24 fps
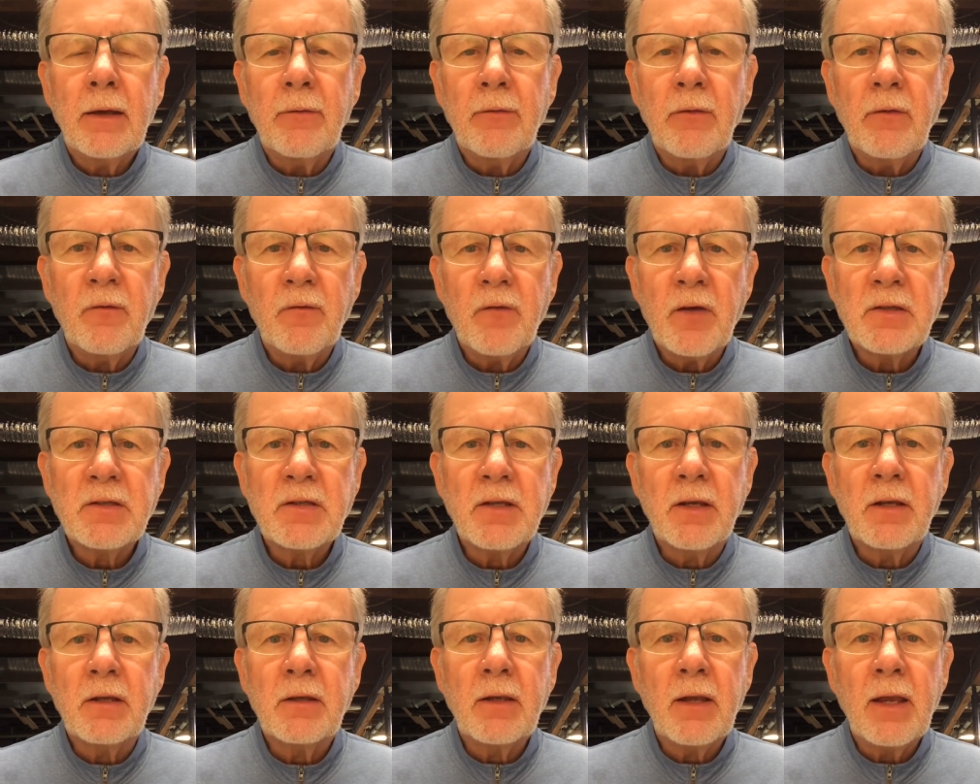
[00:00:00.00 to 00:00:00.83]

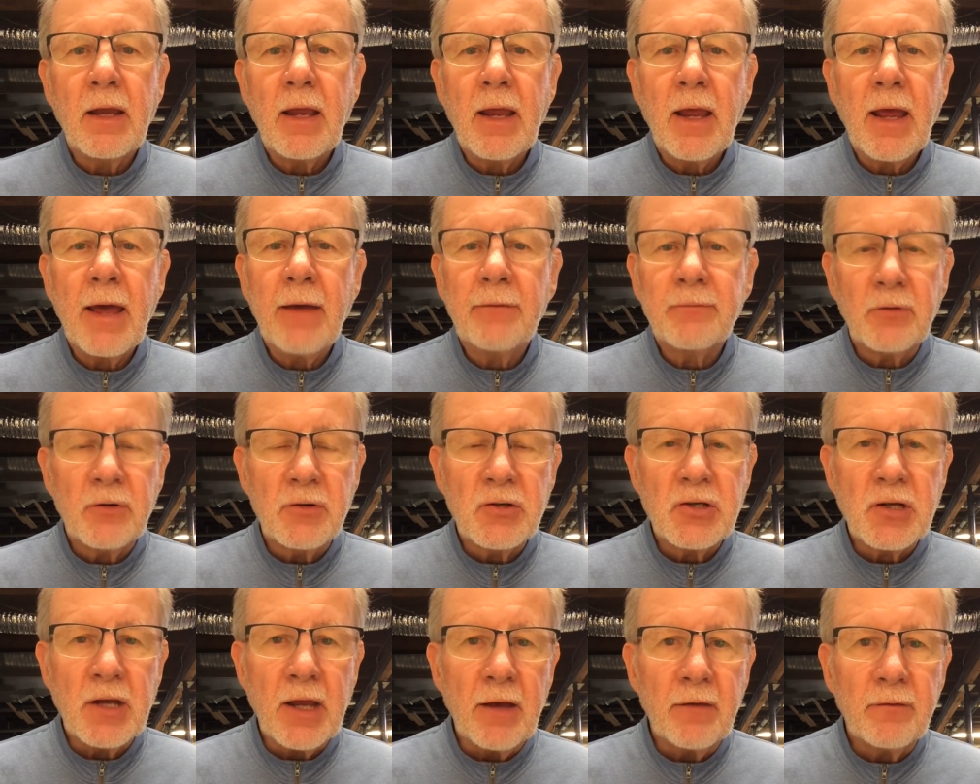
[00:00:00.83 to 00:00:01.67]
pheasant
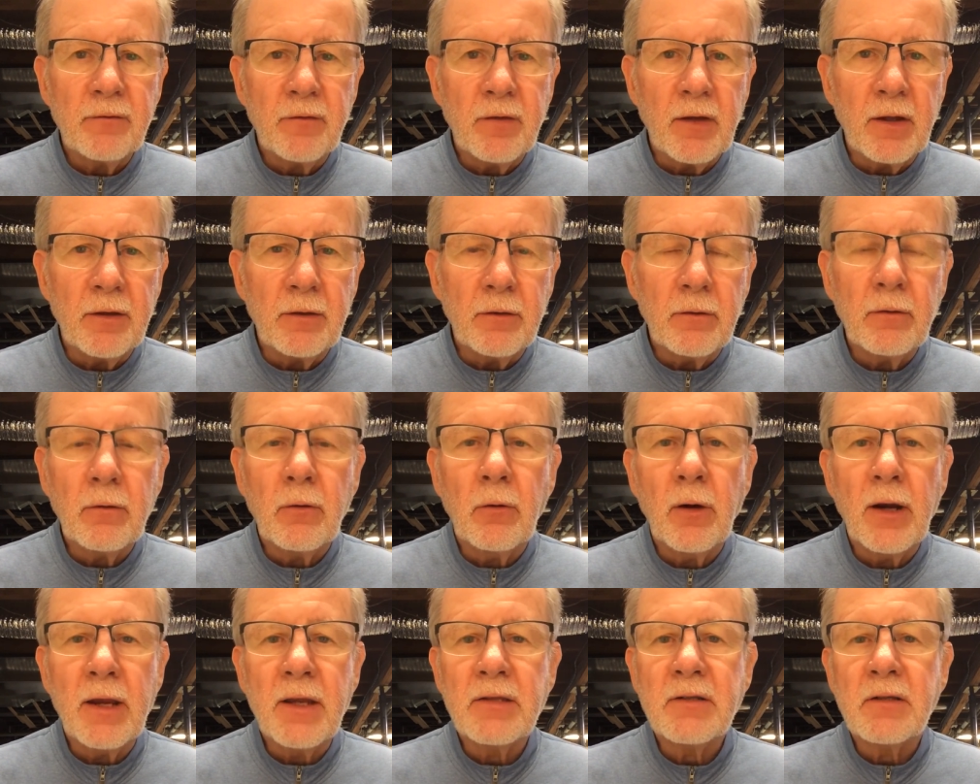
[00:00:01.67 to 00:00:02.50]
aftershaft feather,
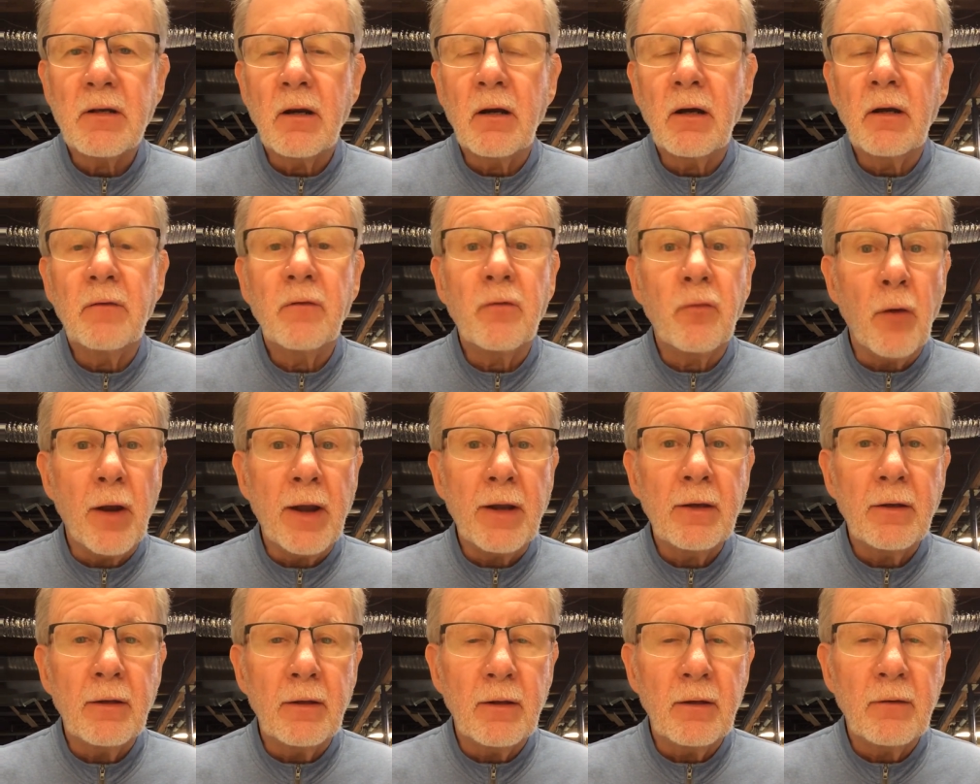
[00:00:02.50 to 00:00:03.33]
or as our
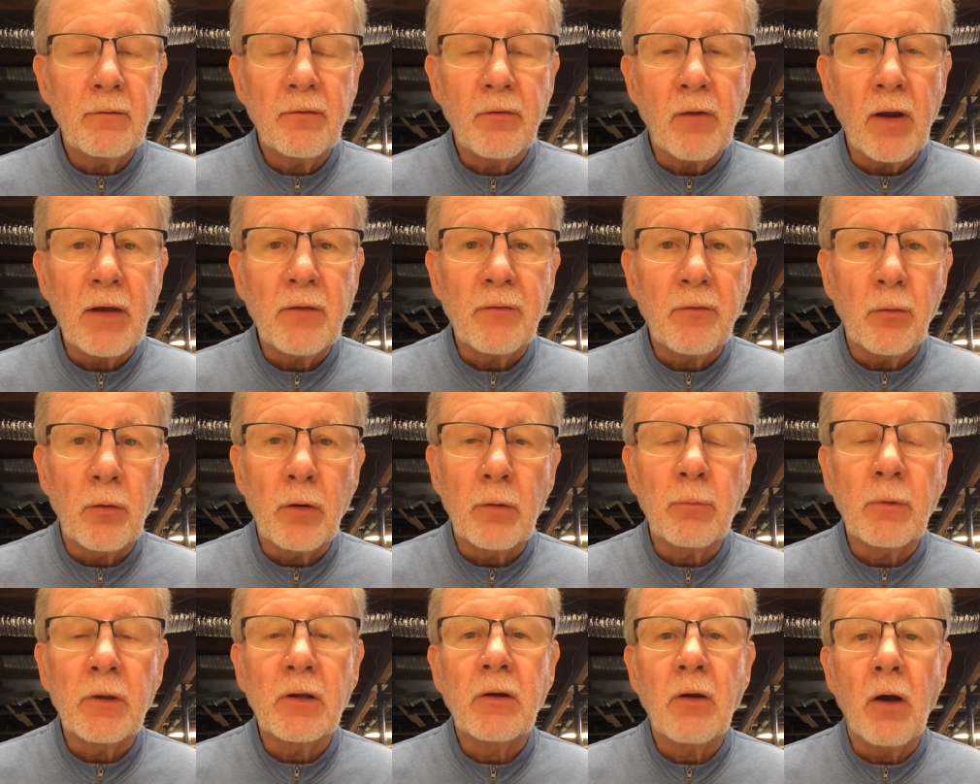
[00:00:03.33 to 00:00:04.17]
Freundin in
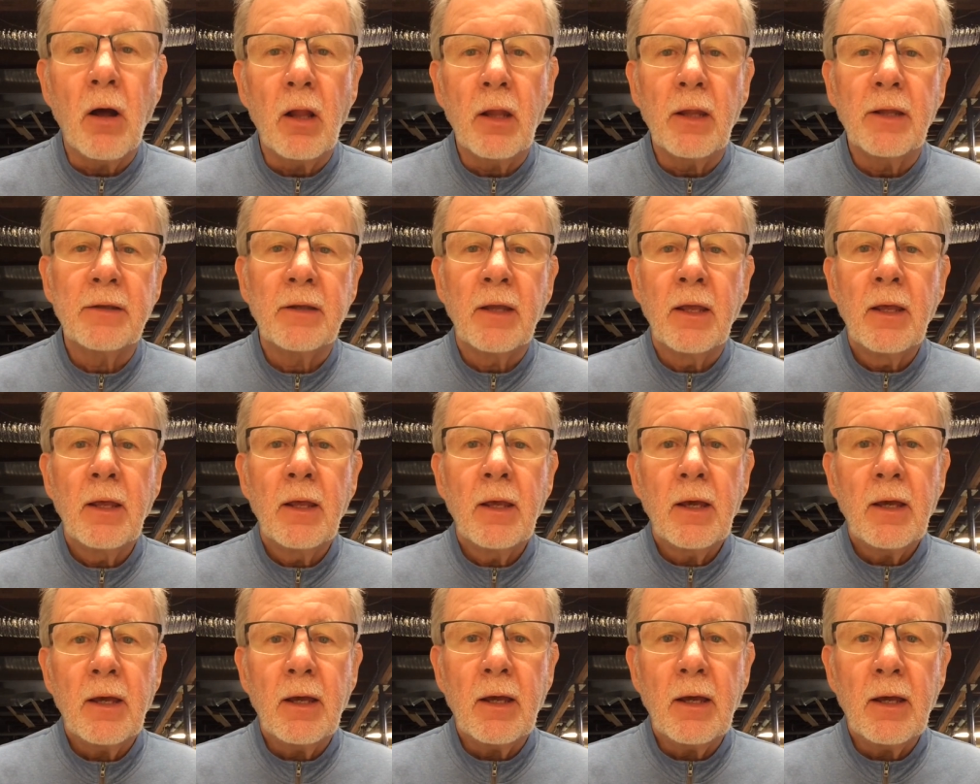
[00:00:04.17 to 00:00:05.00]
Frankfurt would call it,
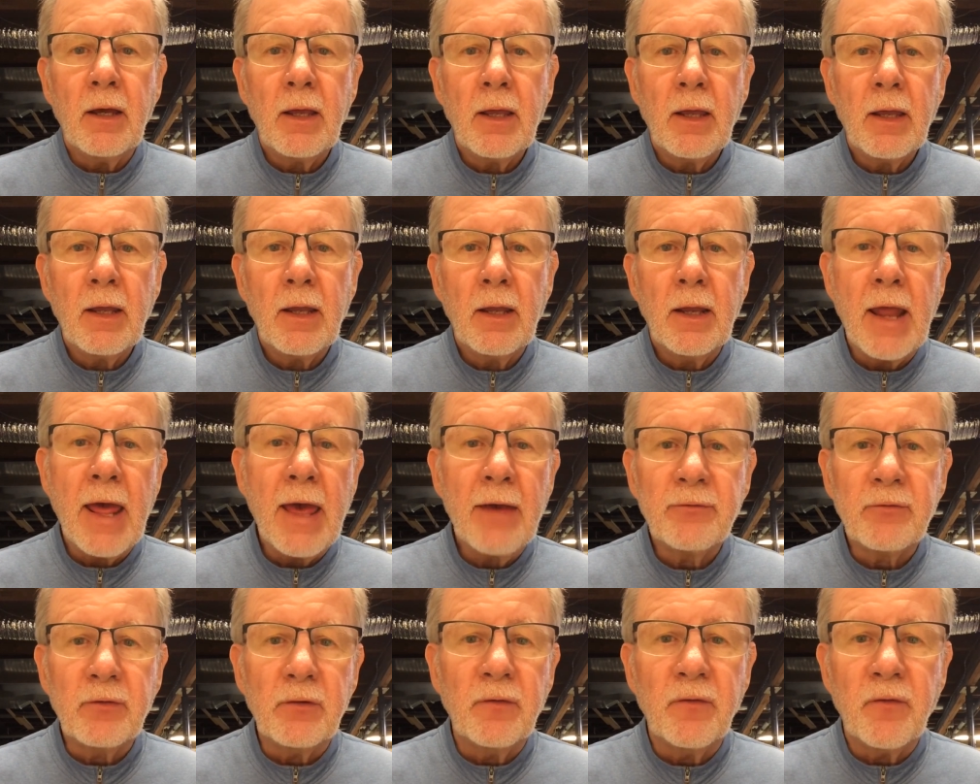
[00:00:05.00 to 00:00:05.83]
an
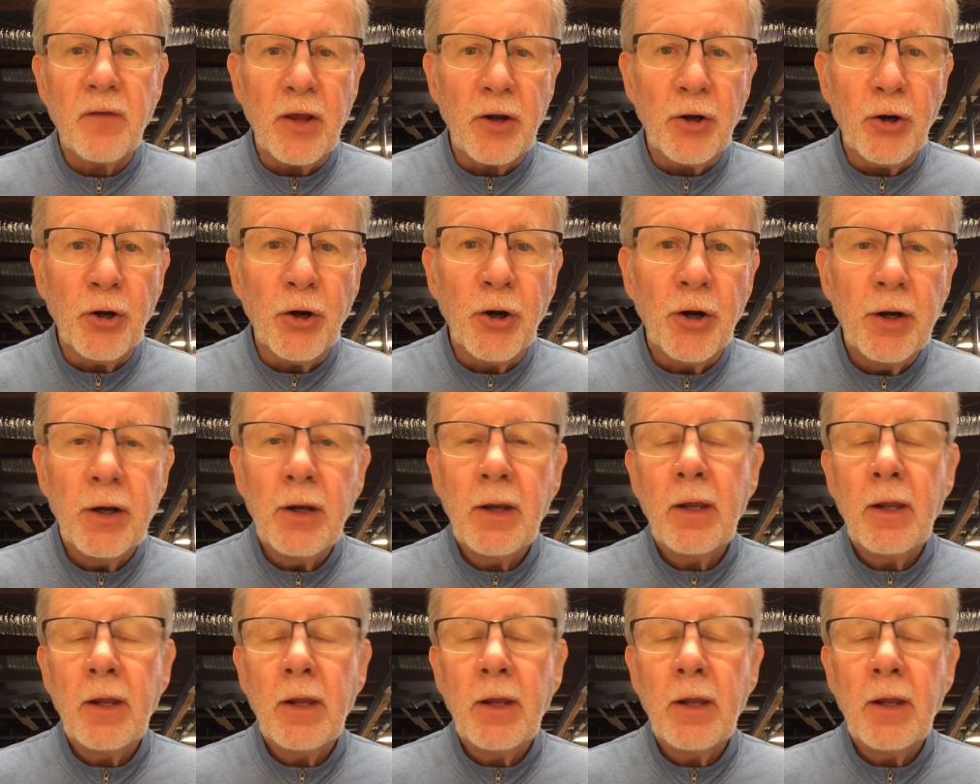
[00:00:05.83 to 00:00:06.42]
after feather.